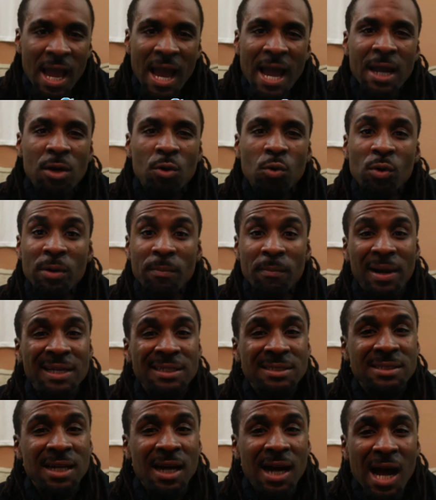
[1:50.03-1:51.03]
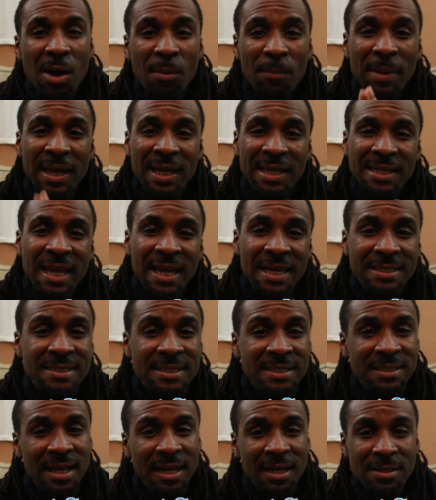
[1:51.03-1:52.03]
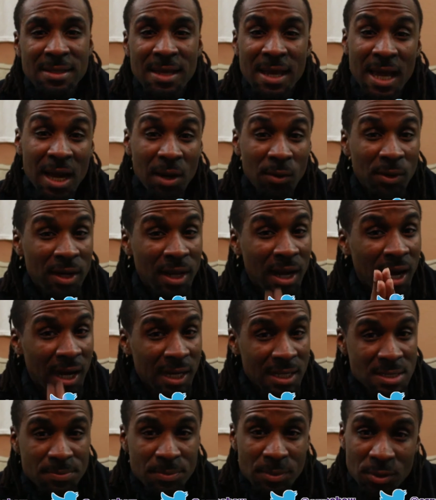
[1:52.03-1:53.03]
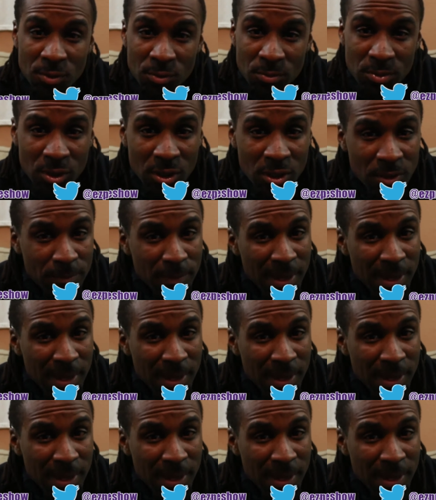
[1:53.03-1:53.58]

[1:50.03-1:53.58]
I quit my job making $19 an hour at a hospital, bro.